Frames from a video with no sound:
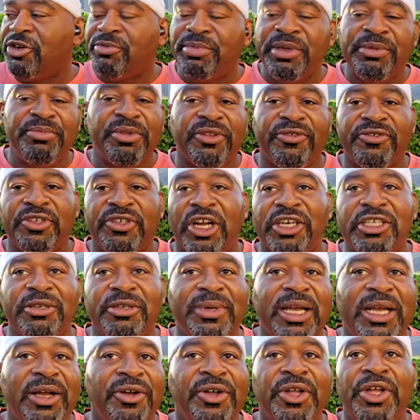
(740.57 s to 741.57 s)
People have talked
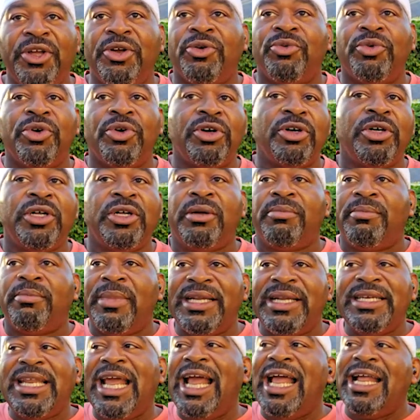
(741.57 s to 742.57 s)
about, well,
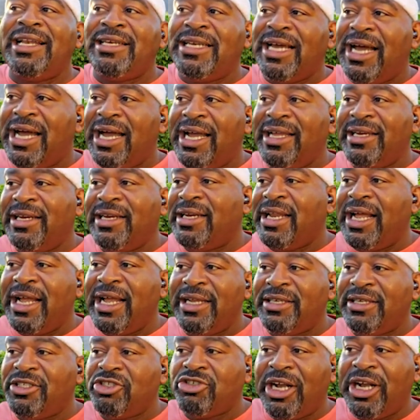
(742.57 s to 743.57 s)
my dad died and
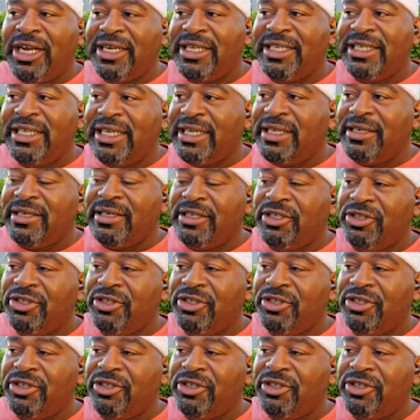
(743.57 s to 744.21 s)
I tried to get,